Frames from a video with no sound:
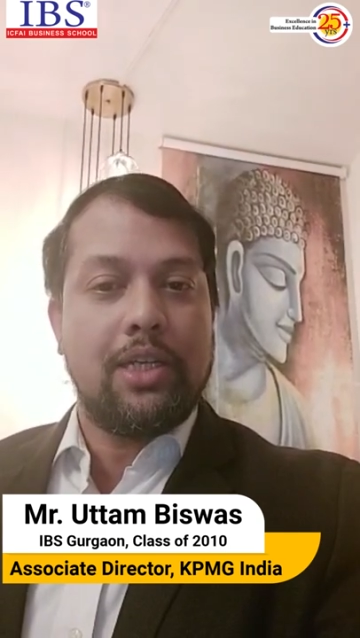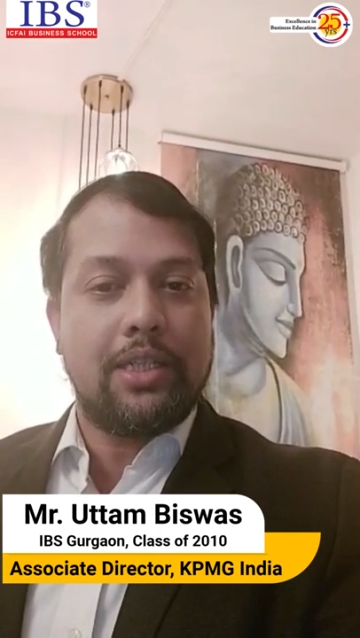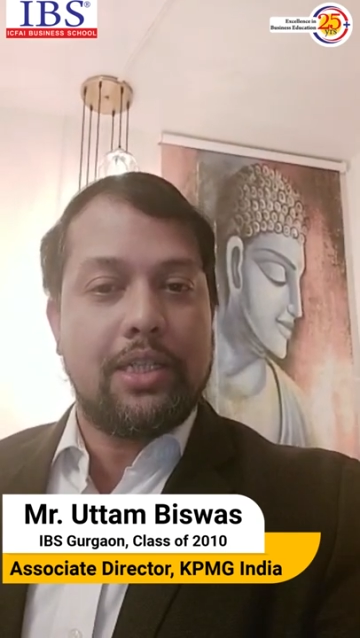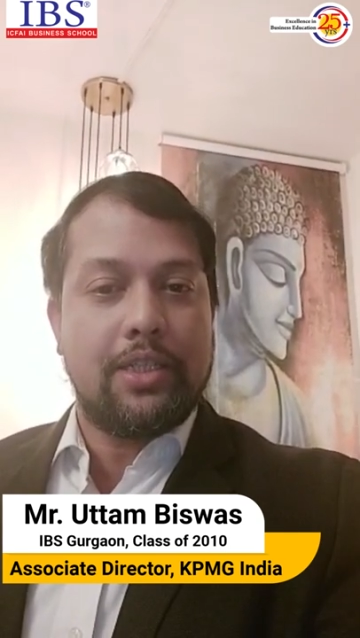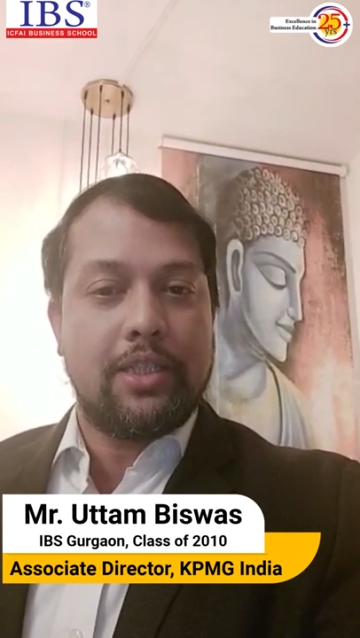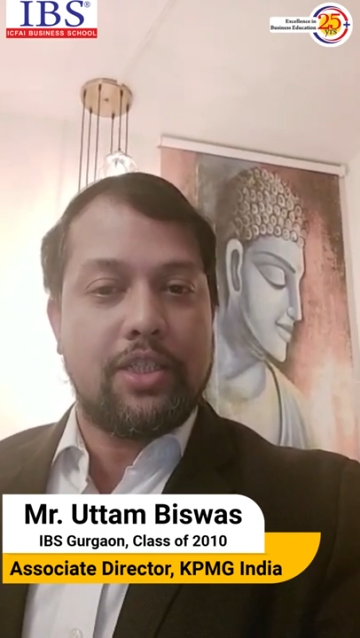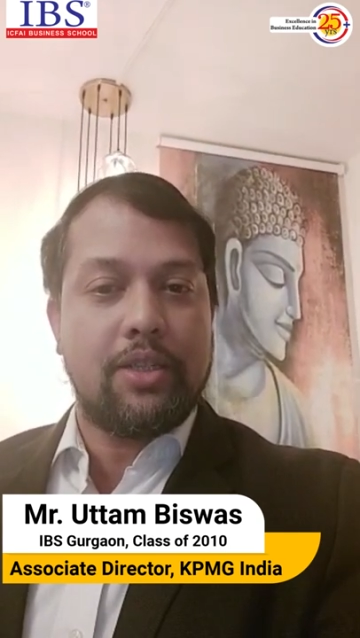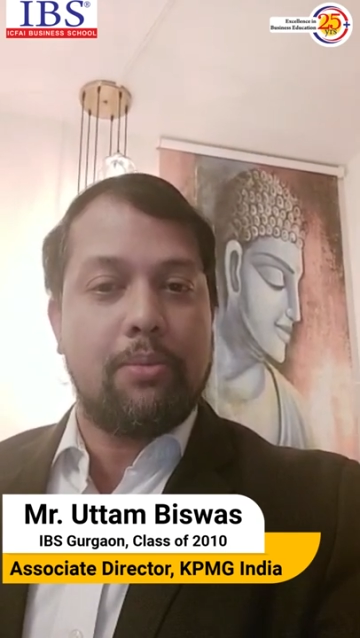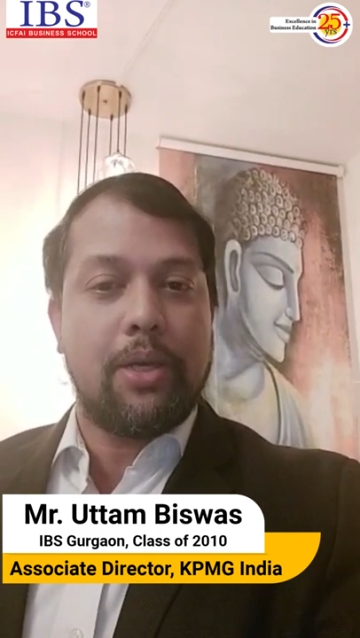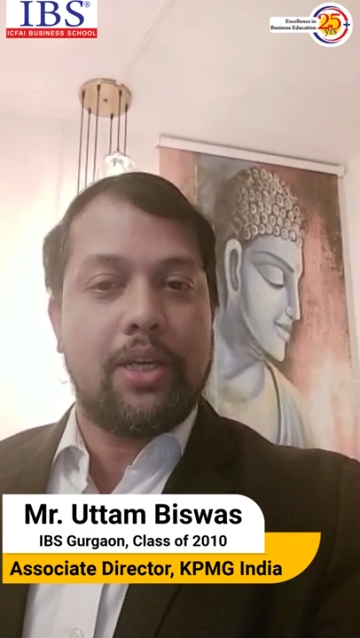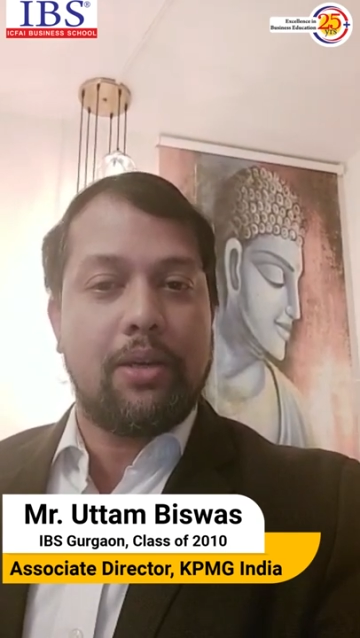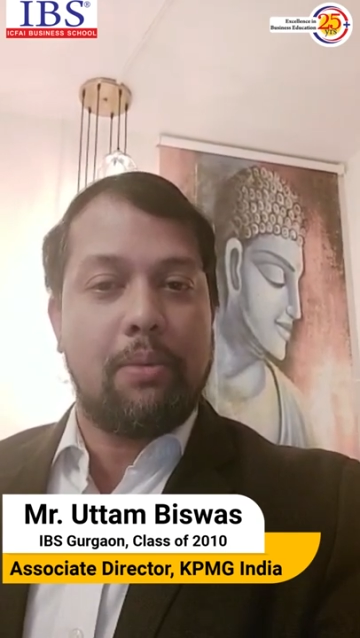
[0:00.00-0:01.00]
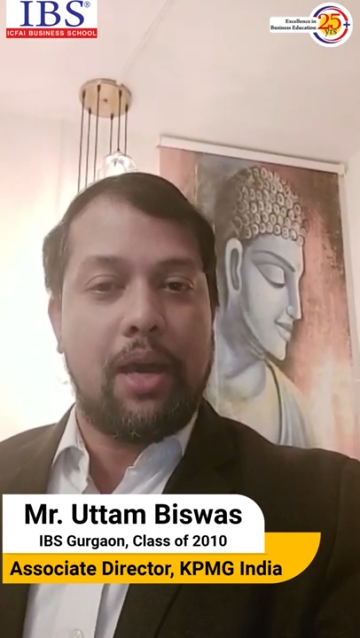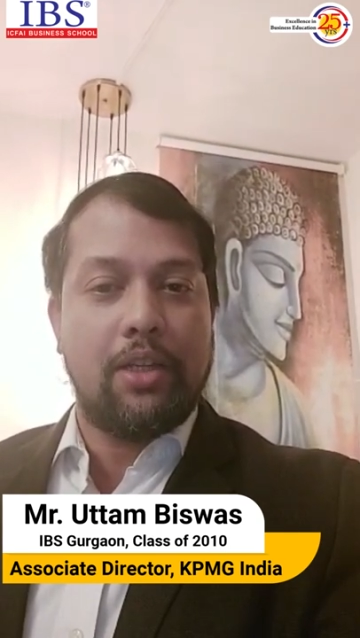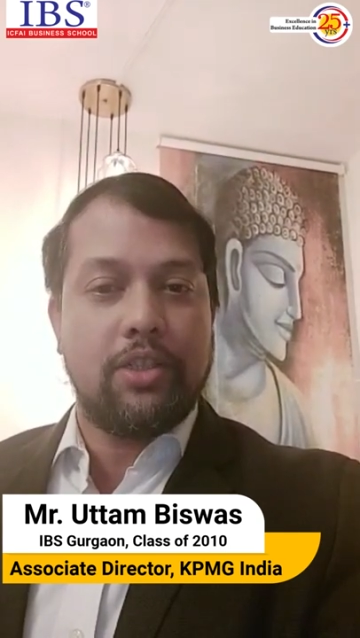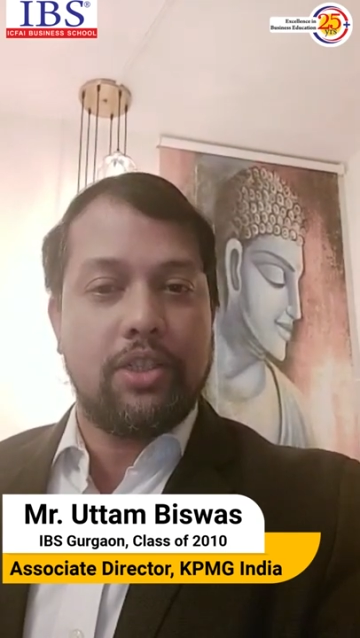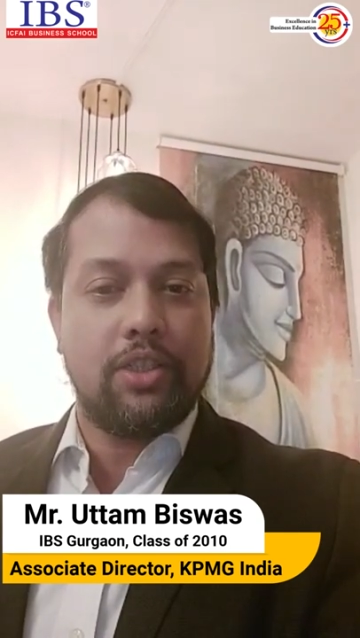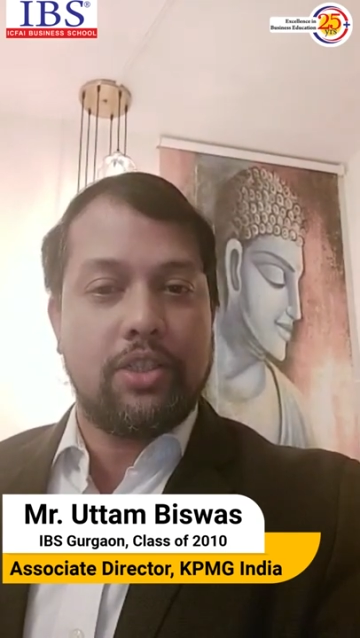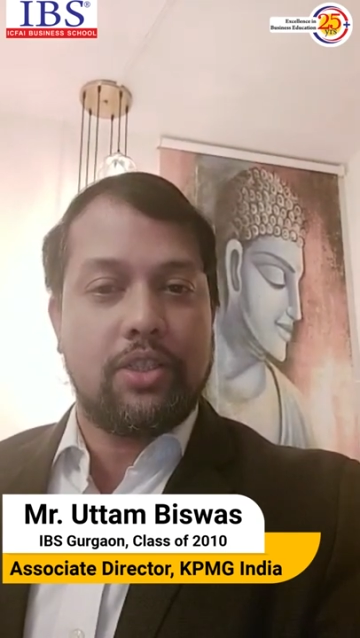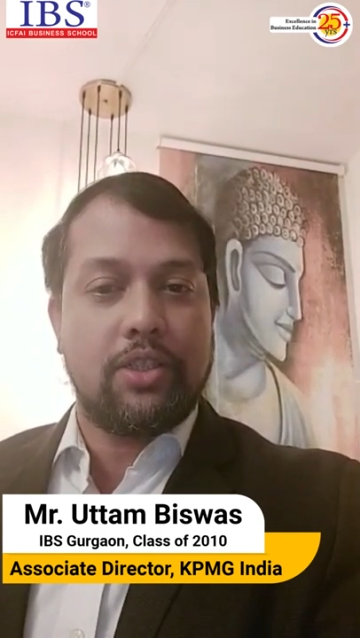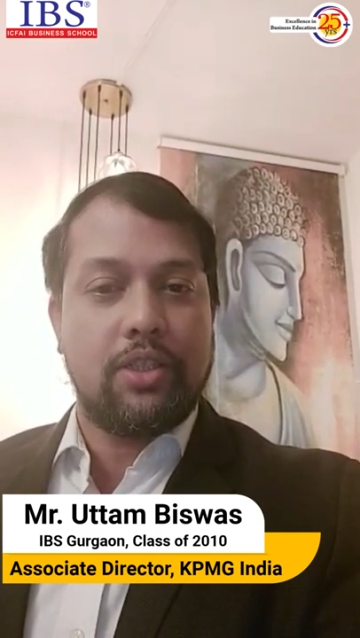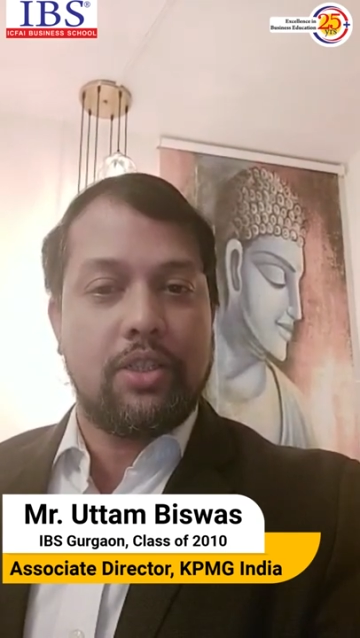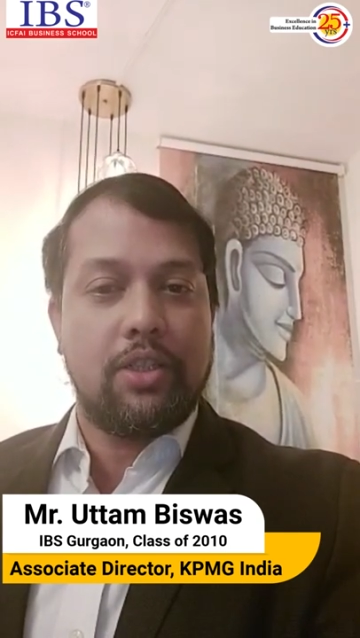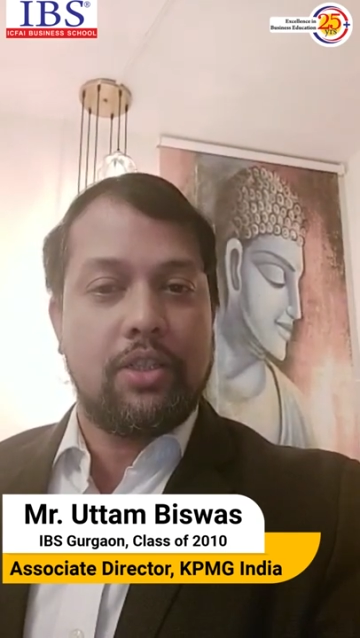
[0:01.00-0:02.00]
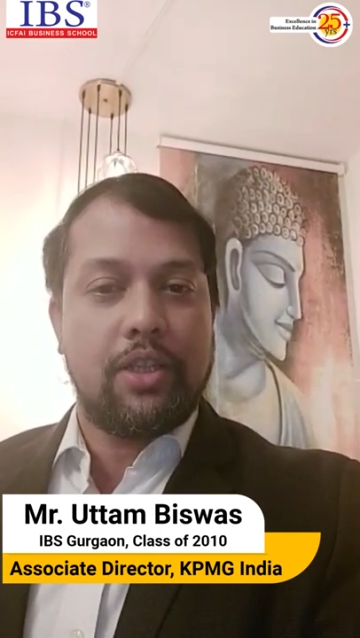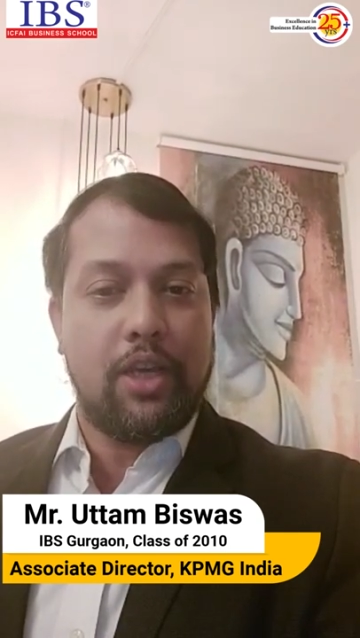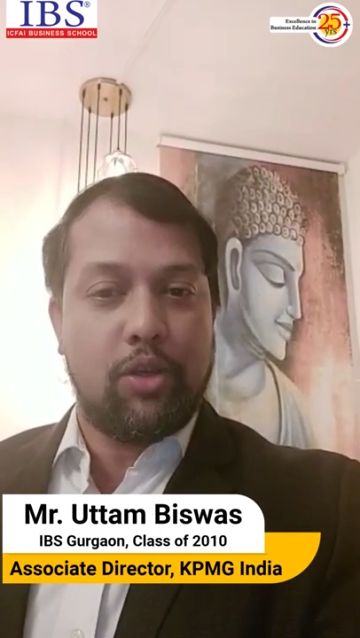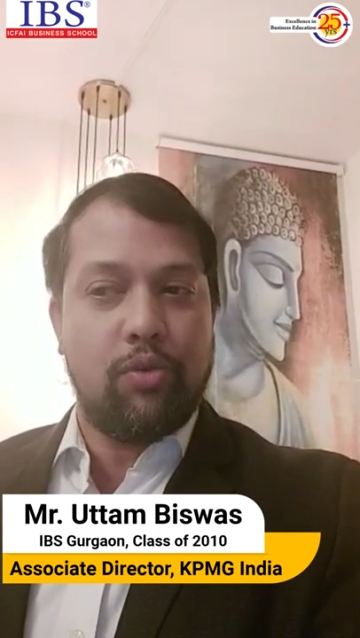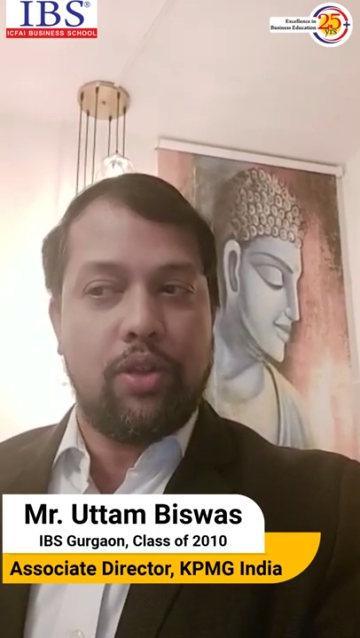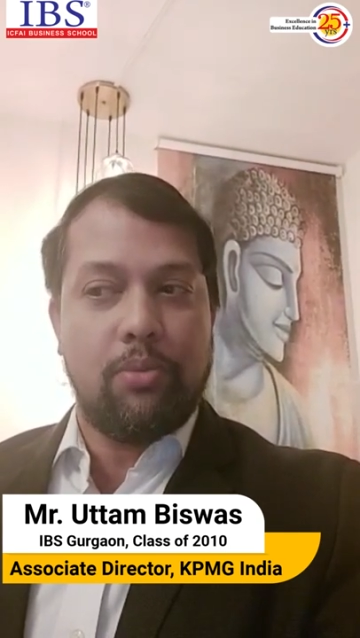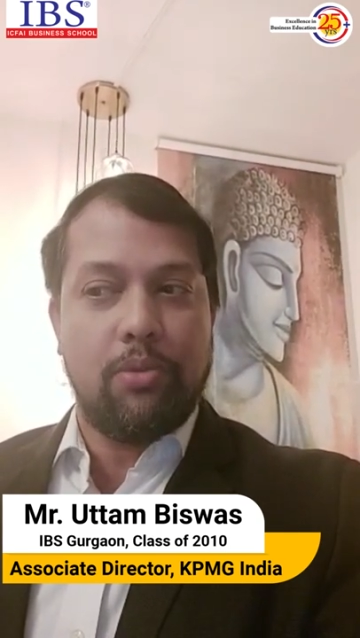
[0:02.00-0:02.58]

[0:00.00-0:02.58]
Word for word: decision making managers. Thank you very